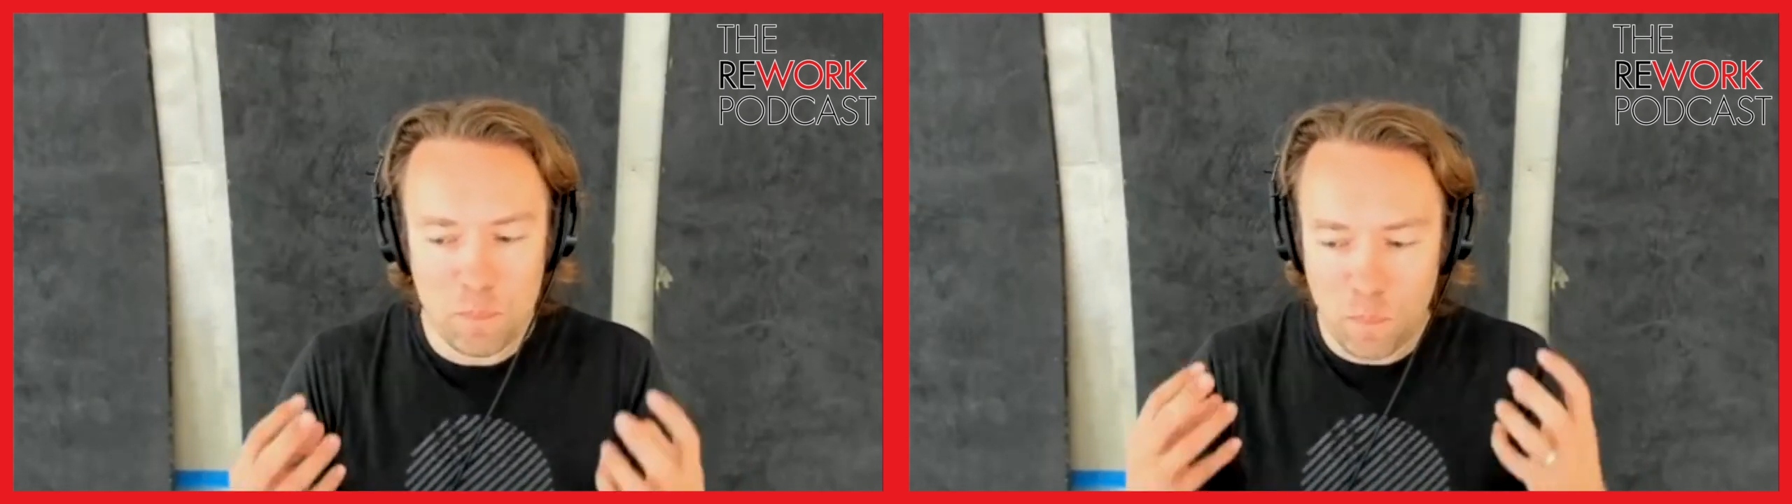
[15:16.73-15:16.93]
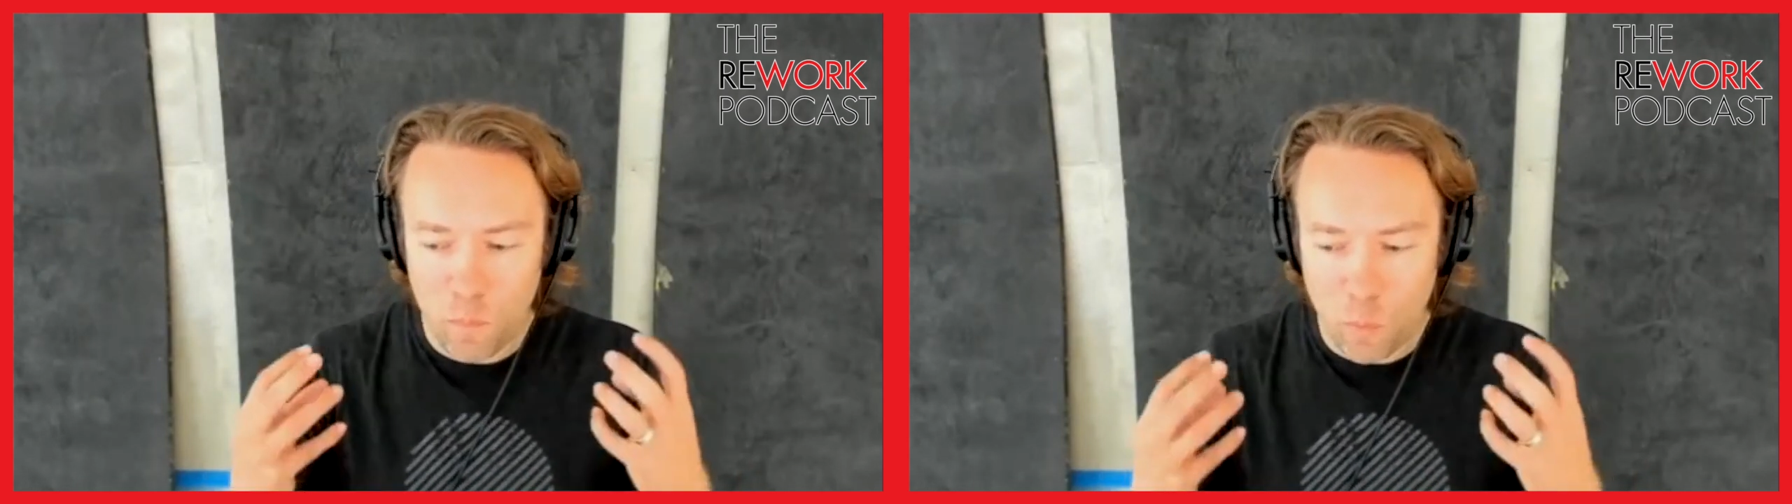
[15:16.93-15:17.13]

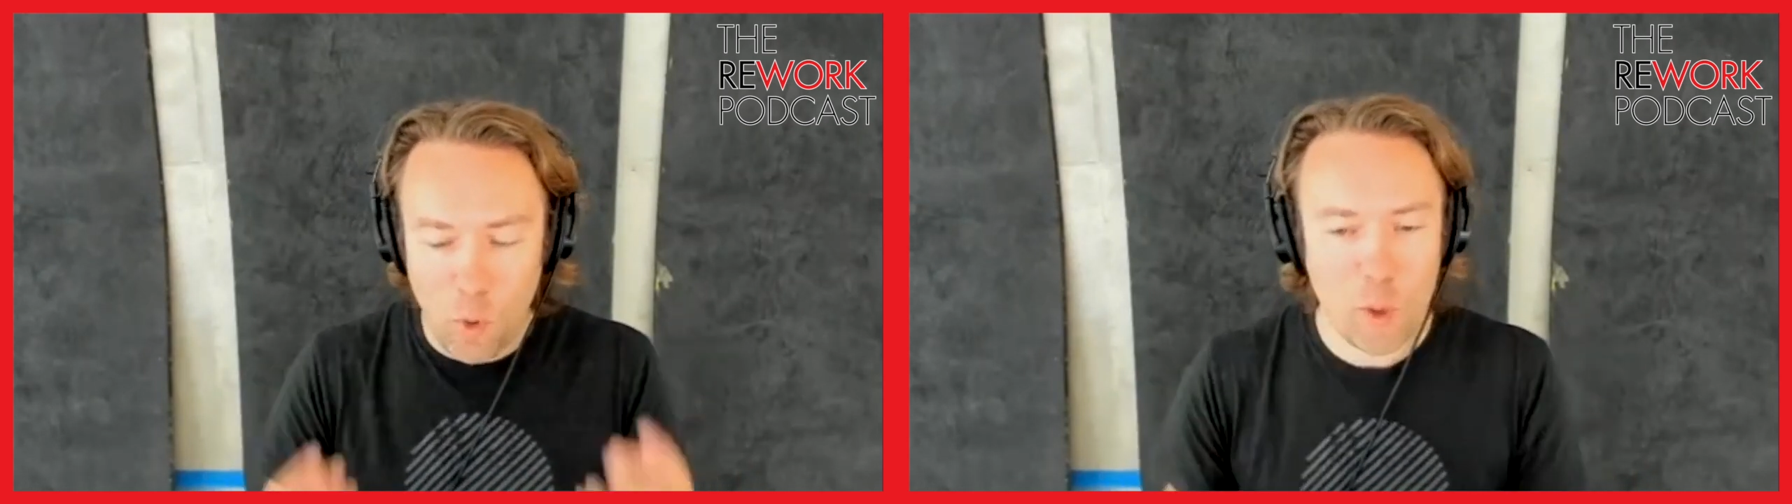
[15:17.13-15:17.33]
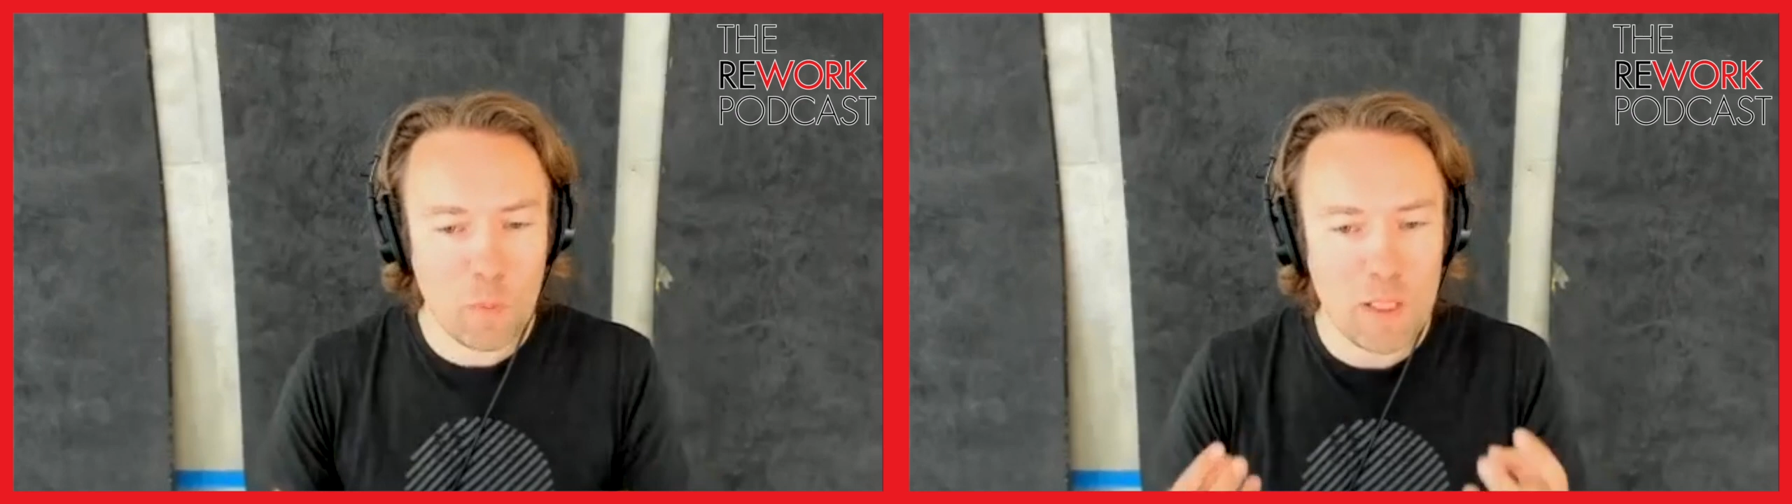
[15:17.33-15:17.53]

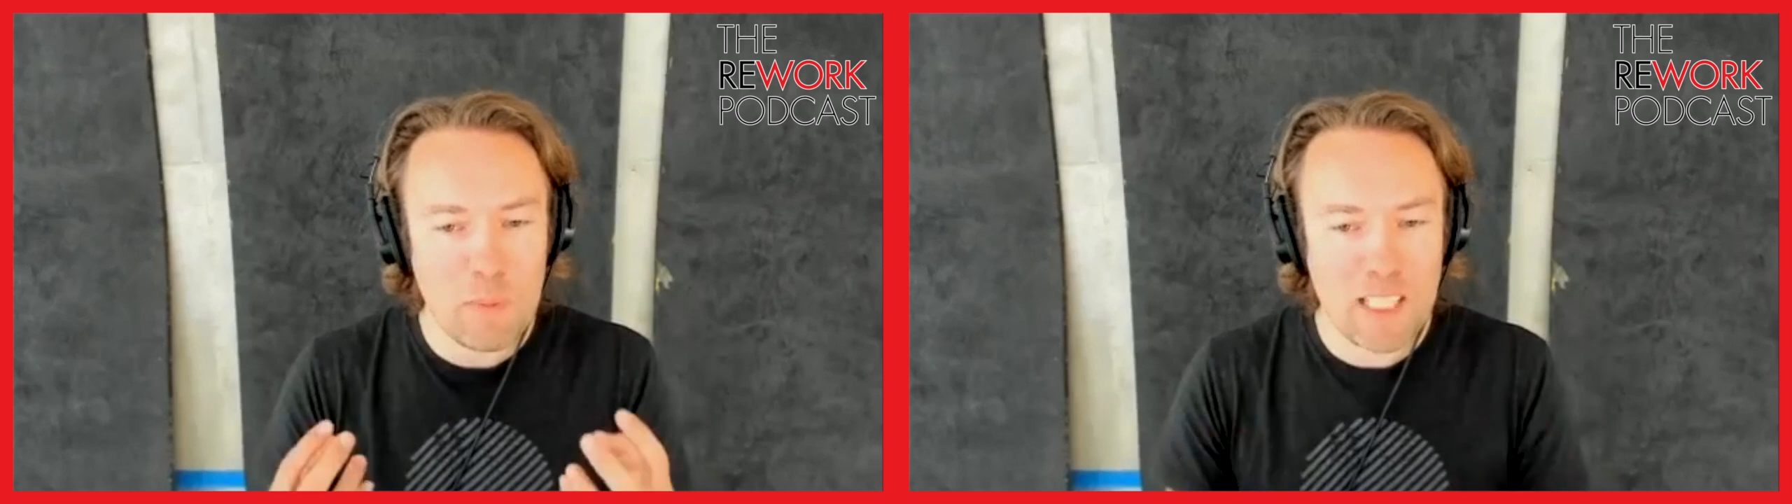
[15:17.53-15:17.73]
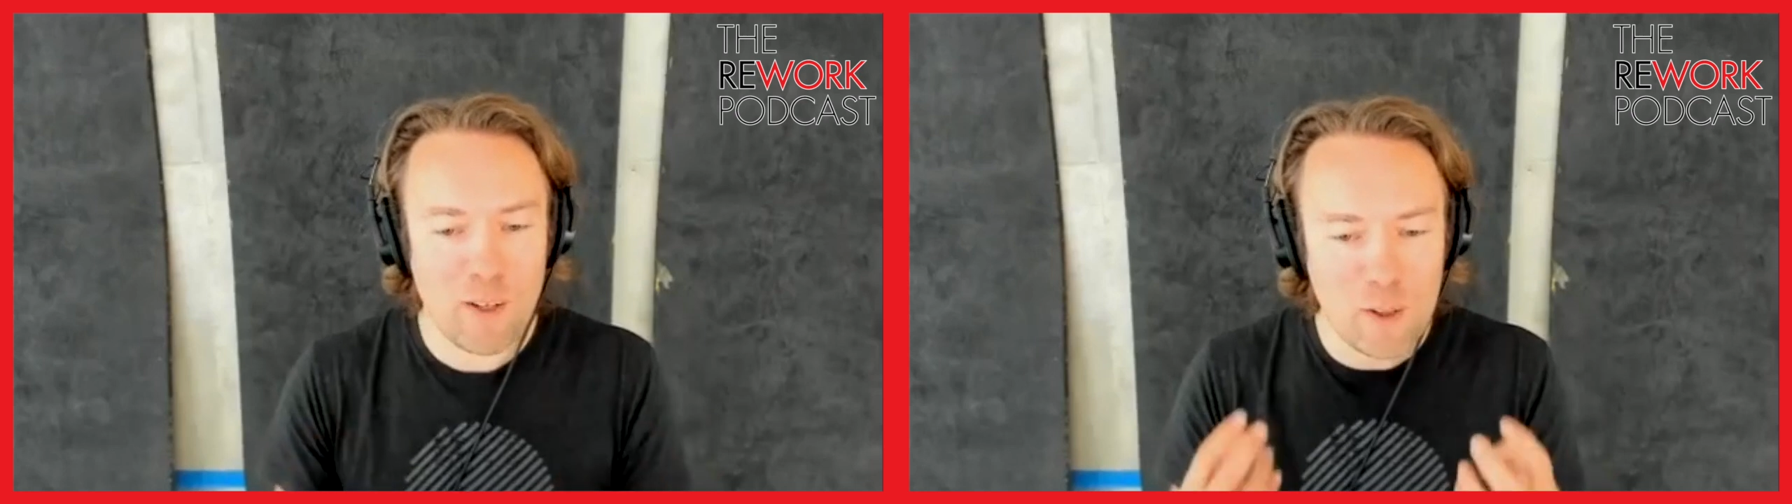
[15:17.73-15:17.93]
work with the
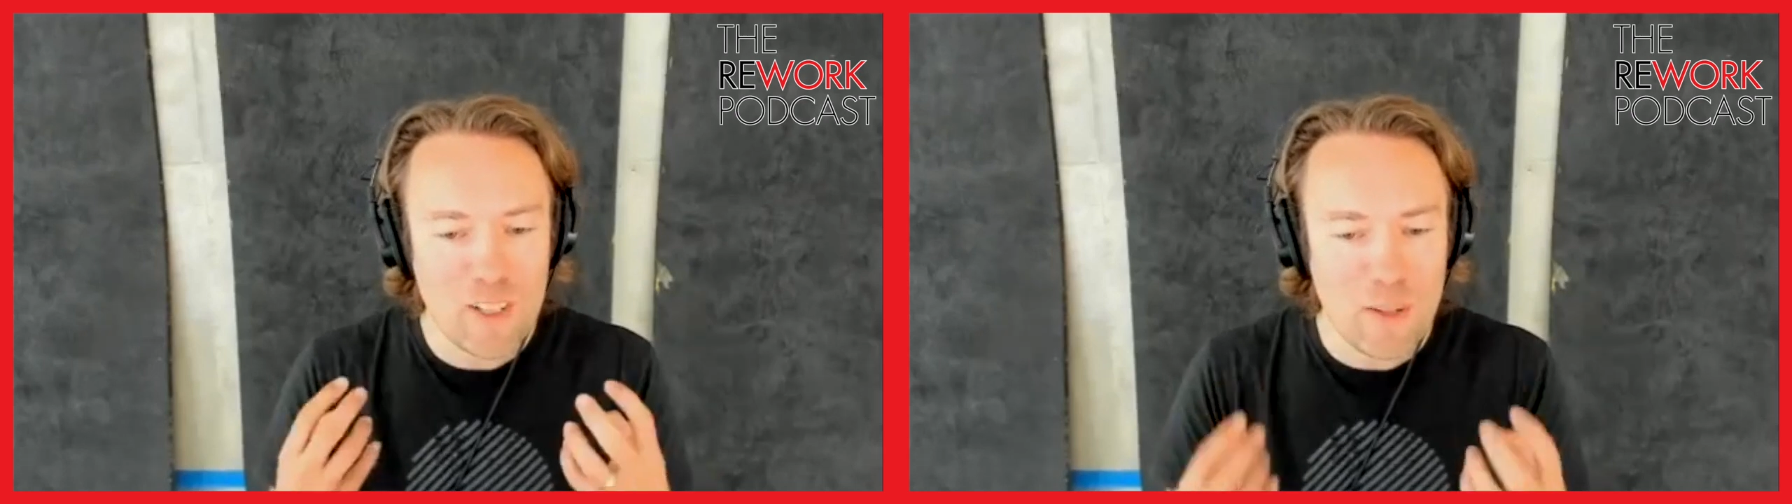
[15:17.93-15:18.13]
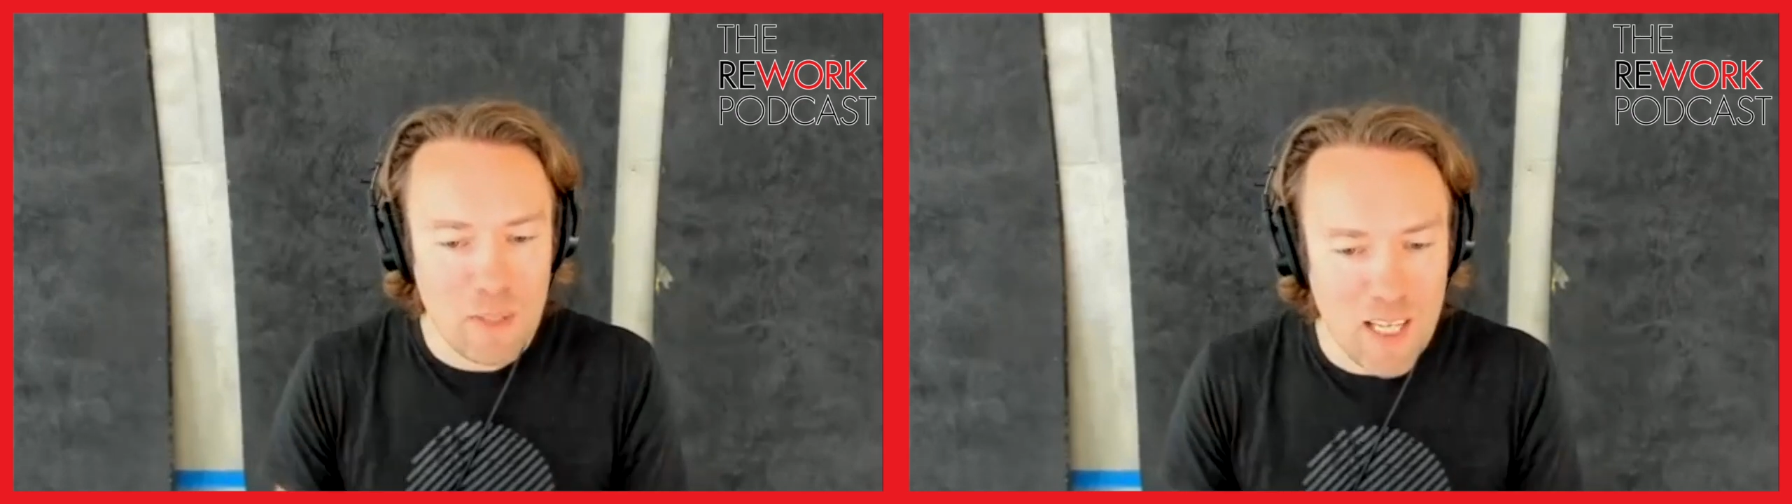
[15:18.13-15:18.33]
materials
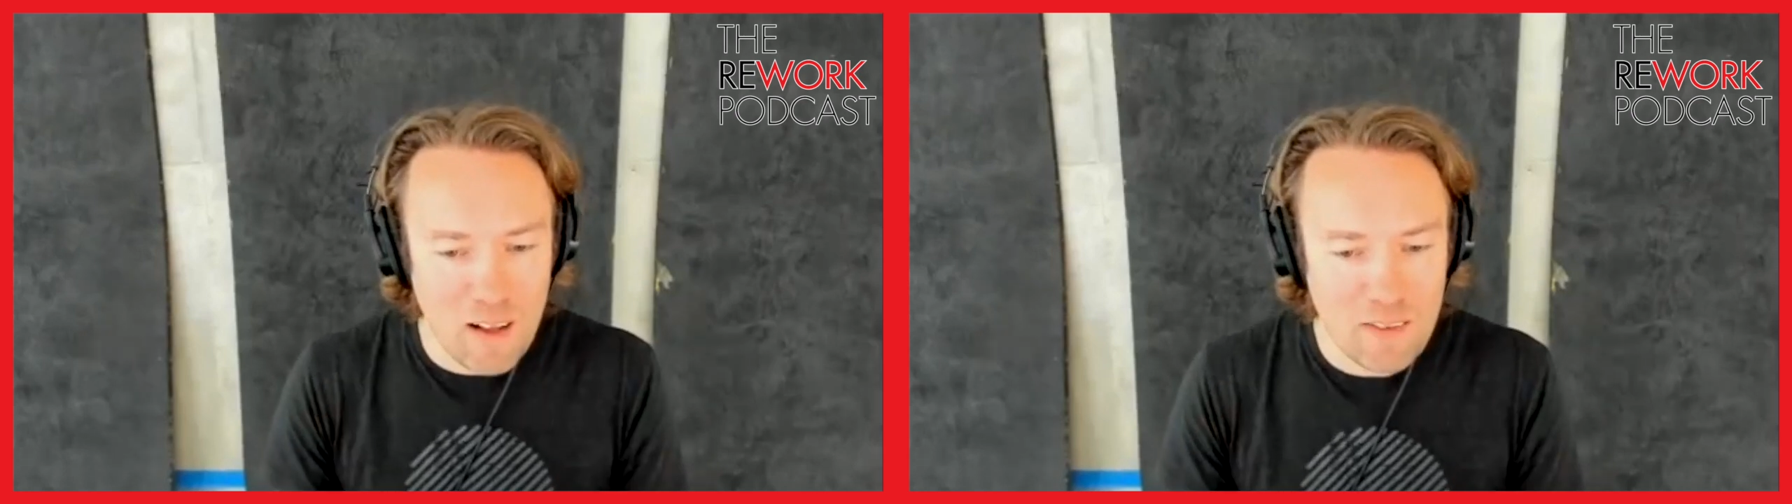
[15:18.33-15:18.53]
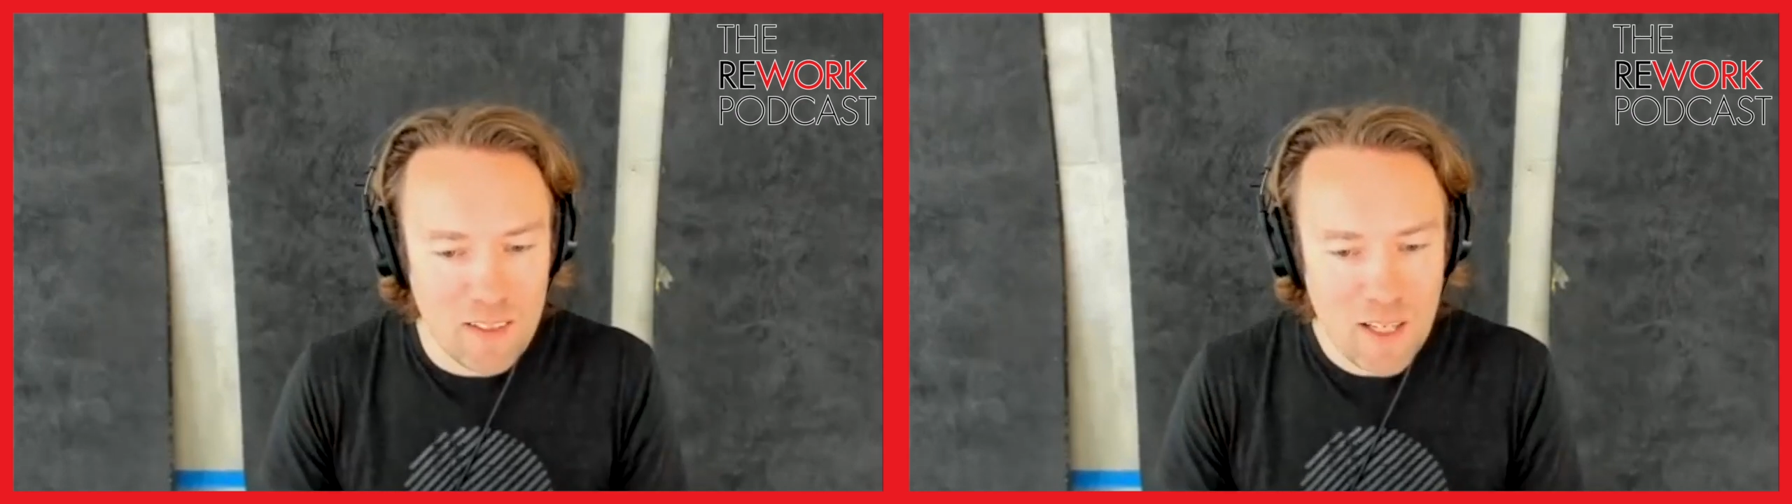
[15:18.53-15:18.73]

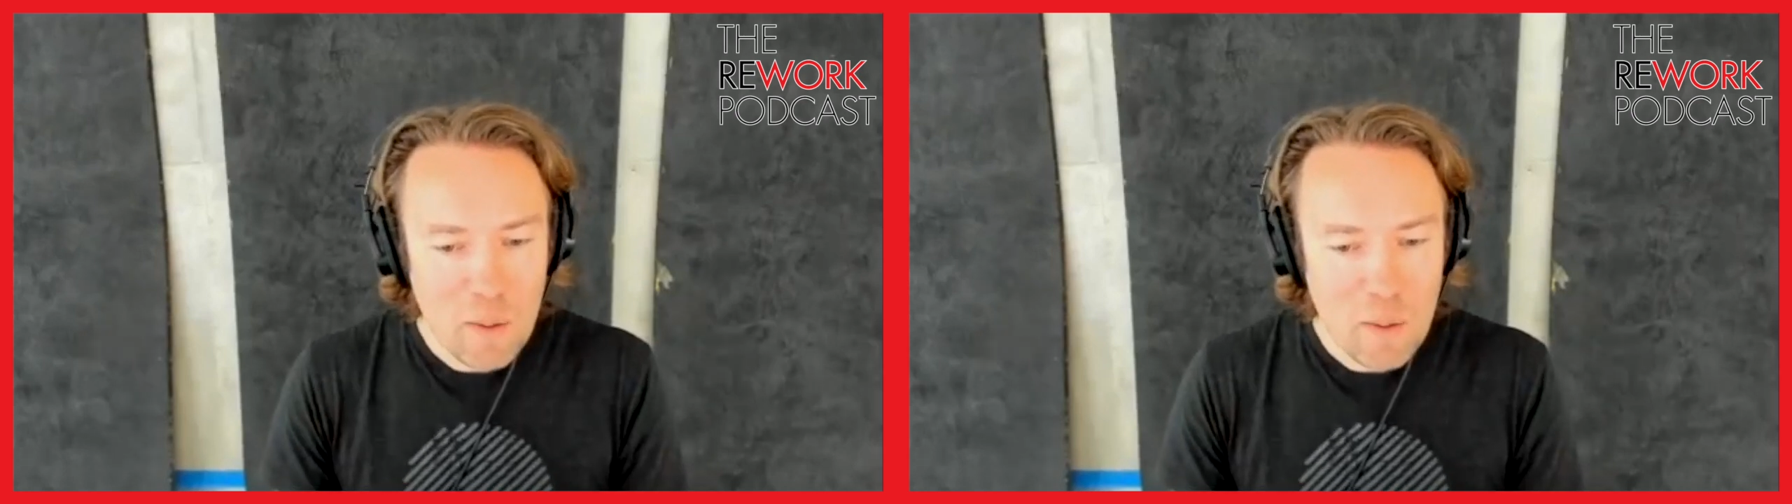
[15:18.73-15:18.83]
themselves.